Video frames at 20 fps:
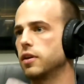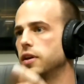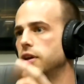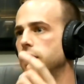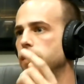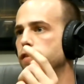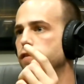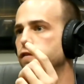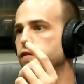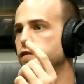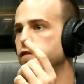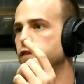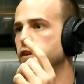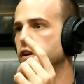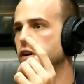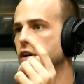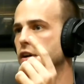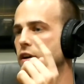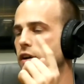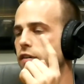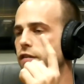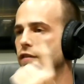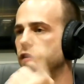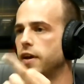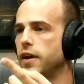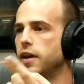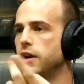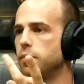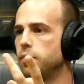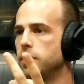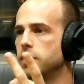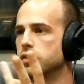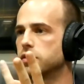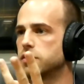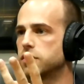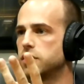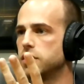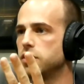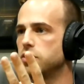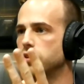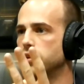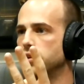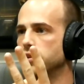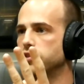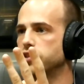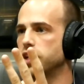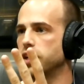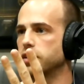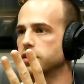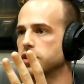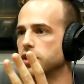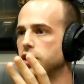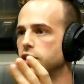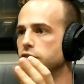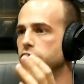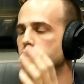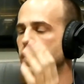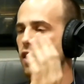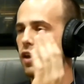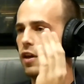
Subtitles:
if A, B, and C are all checked off,